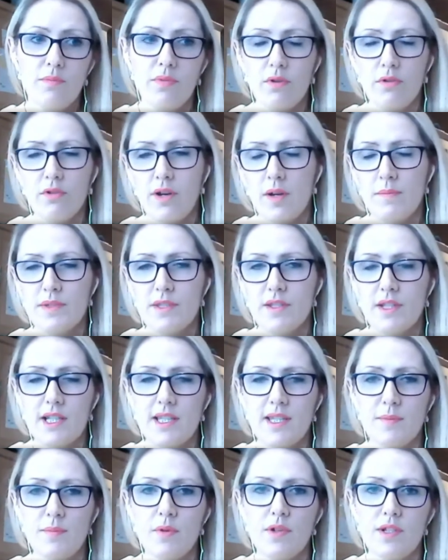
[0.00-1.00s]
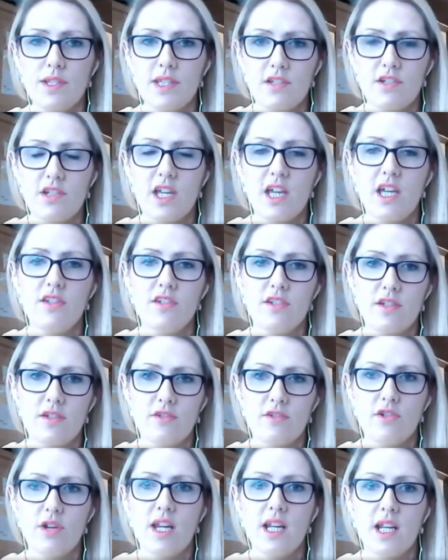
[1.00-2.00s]
program. So that supports
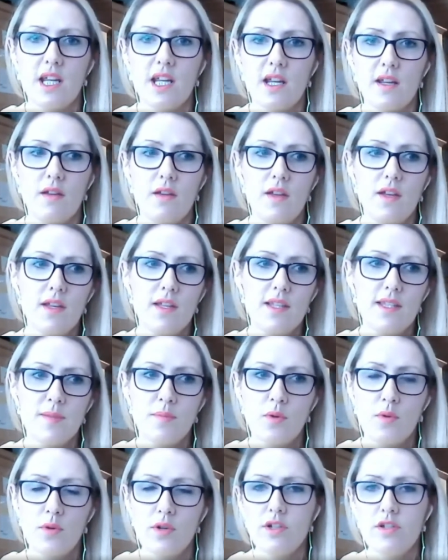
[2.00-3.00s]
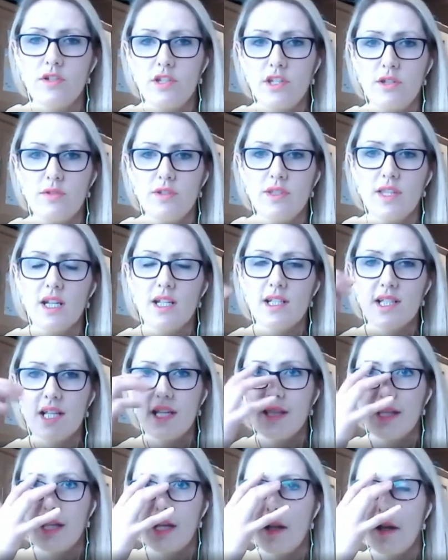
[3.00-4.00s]
education, training, sport, youth, things
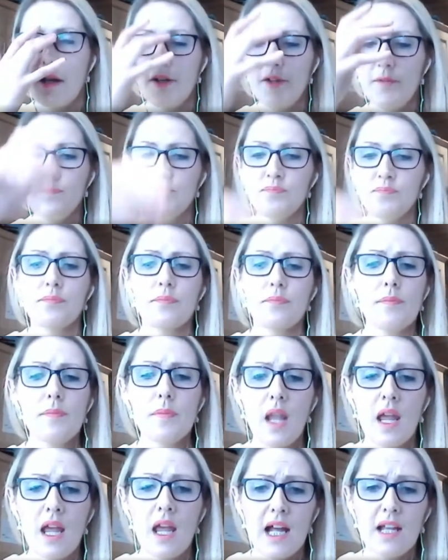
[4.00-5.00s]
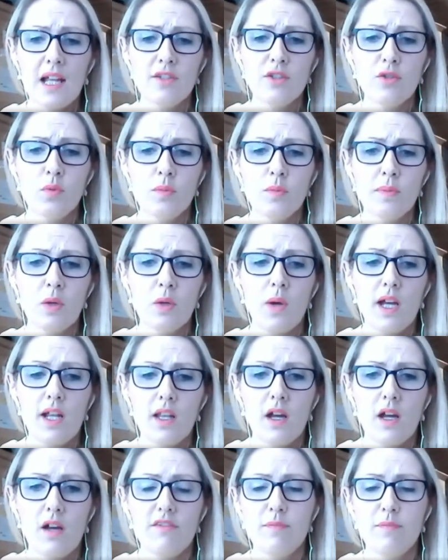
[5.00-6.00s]
like that. And there would be quite a
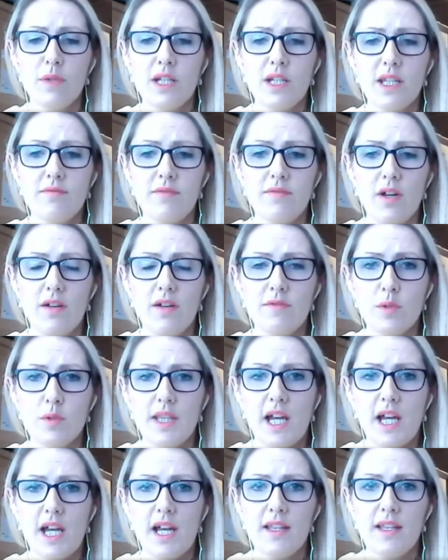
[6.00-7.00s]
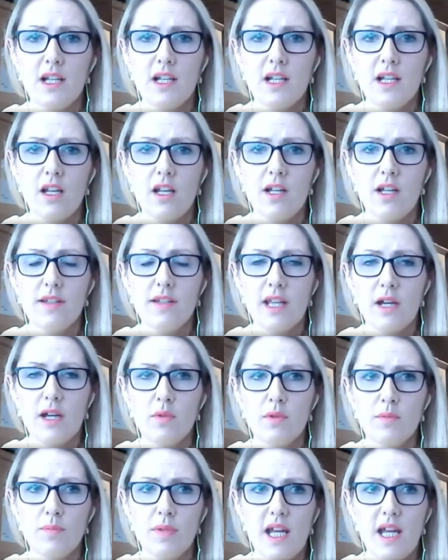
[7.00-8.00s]
lot of money involved with that, and a lot of that would
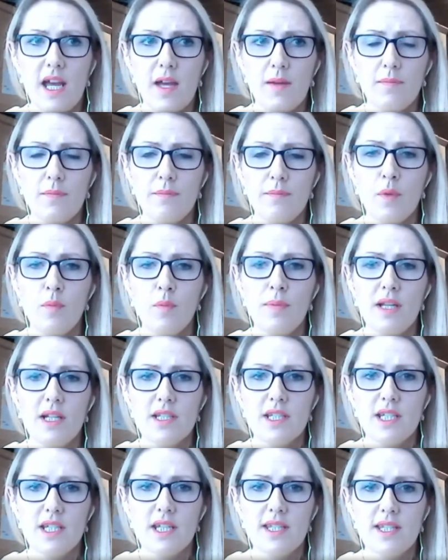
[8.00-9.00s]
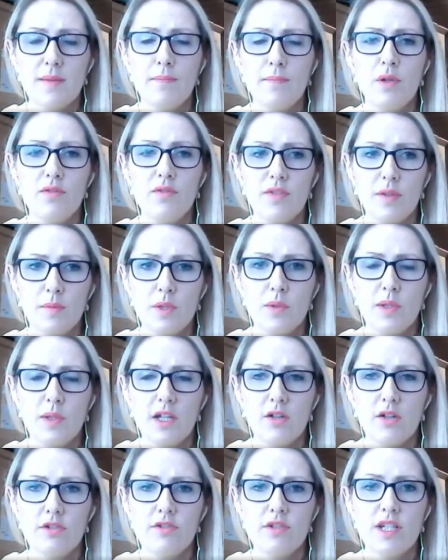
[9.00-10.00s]
be mobilities and moving
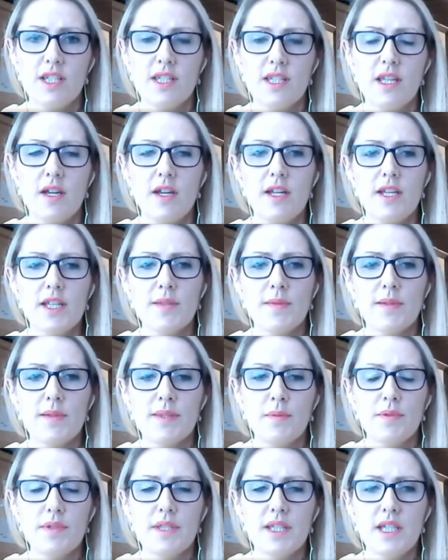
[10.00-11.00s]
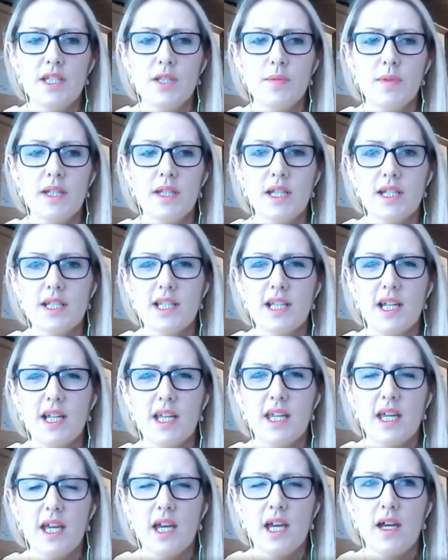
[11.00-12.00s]
between countries. So I suppose Etwinning is
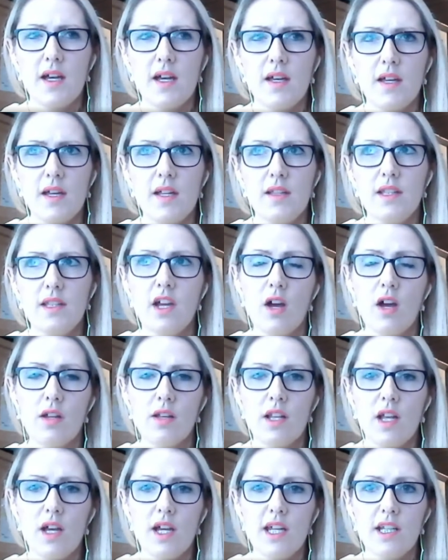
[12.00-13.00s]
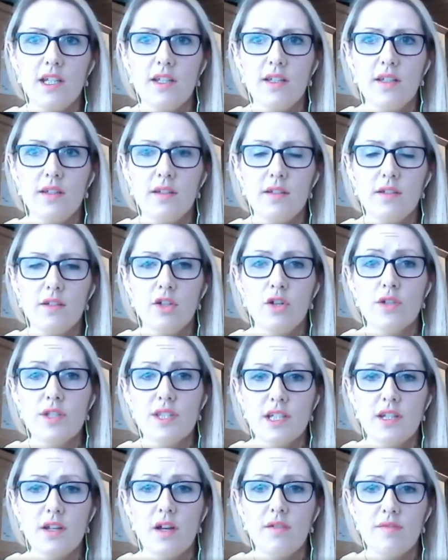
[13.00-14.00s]
like the online
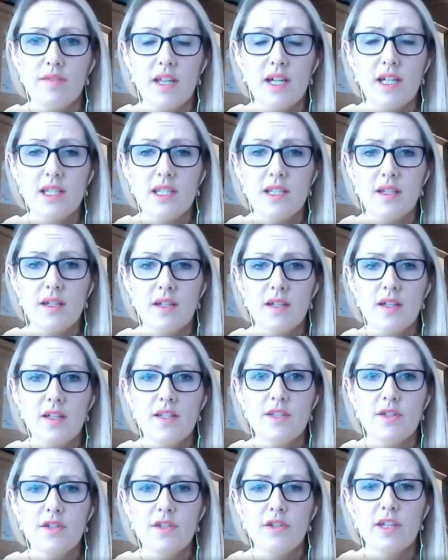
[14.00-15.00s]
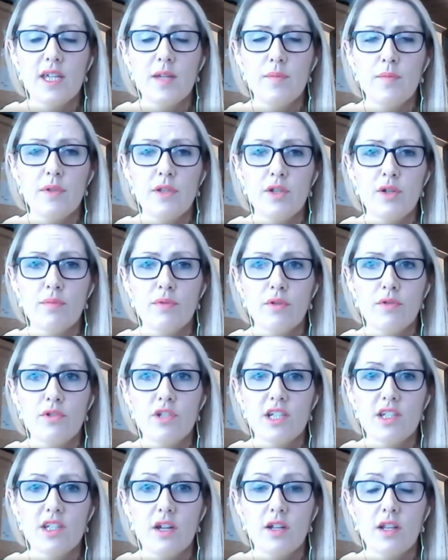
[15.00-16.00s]
cousin of that. So you're keeping your
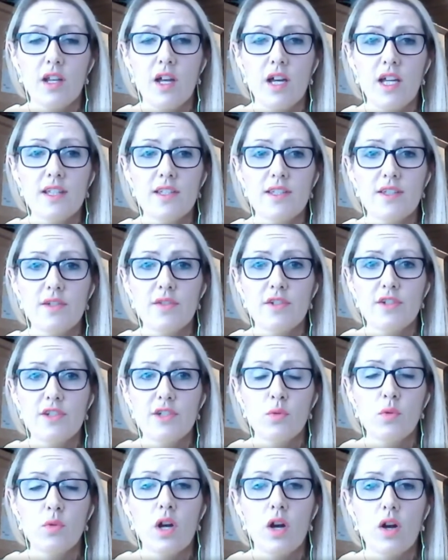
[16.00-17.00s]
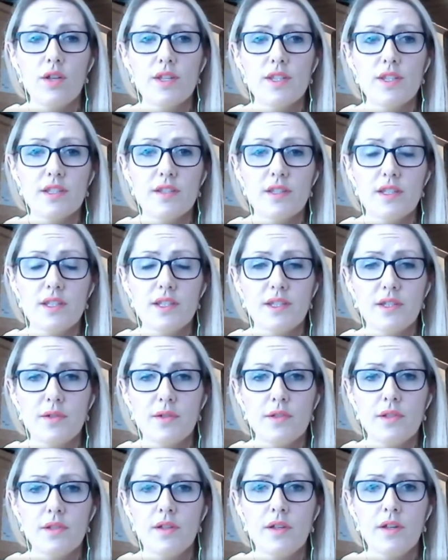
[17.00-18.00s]
project online, so there's no cost to the
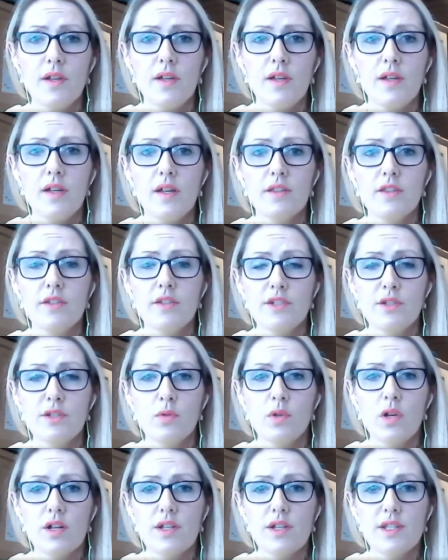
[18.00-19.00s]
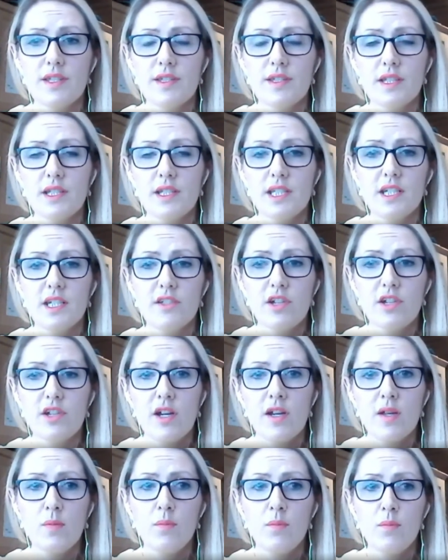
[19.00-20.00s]
school, there's no cost to the
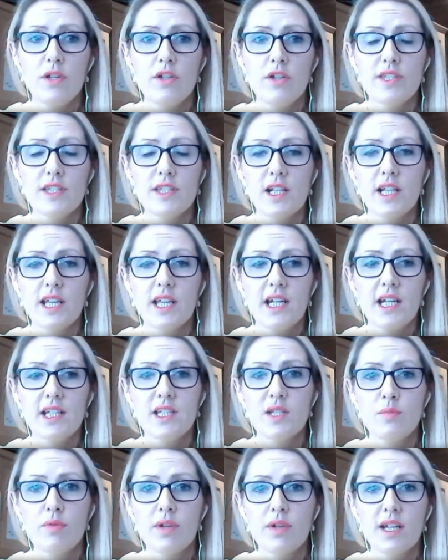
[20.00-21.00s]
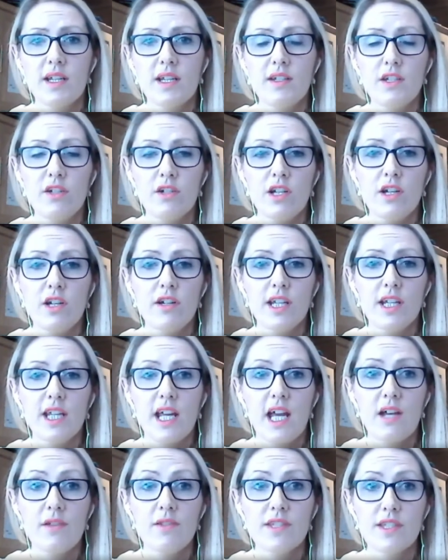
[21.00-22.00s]
teacher, but you're still getting to bring your learning
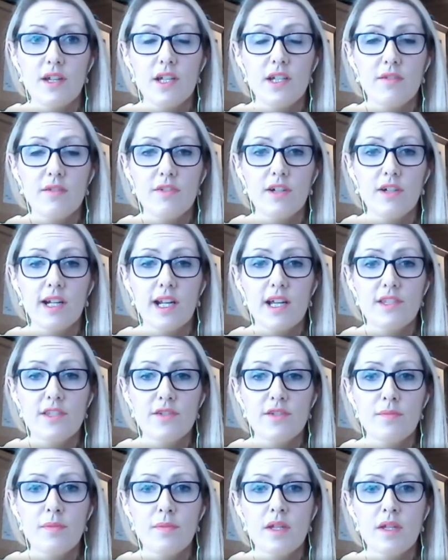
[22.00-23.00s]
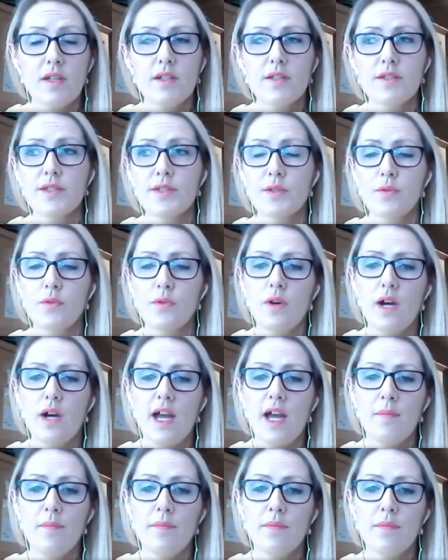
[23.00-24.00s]
outside of your classroom. So
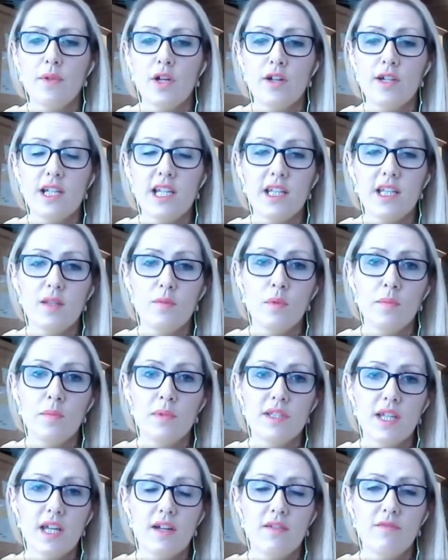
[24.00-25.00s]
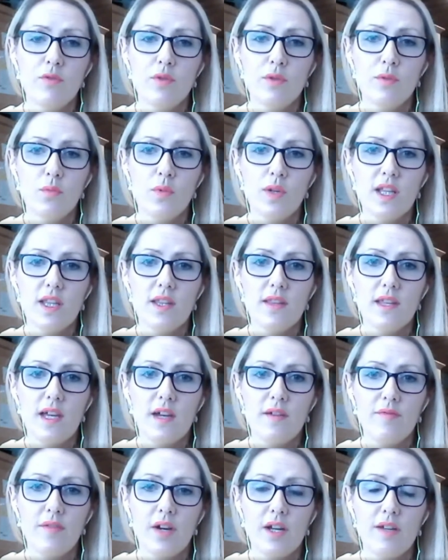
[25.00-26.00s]
currently at the moment I have one with
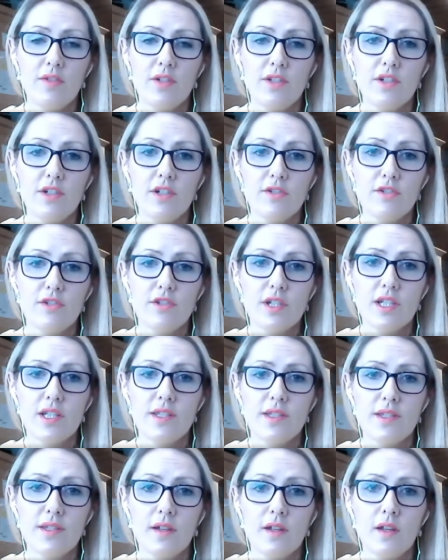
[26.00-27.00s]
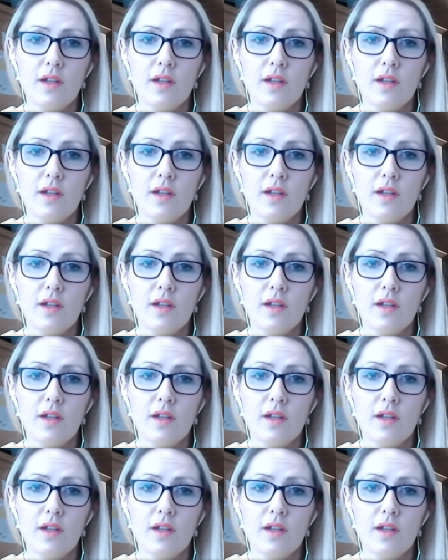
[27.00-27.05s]
5 other countries.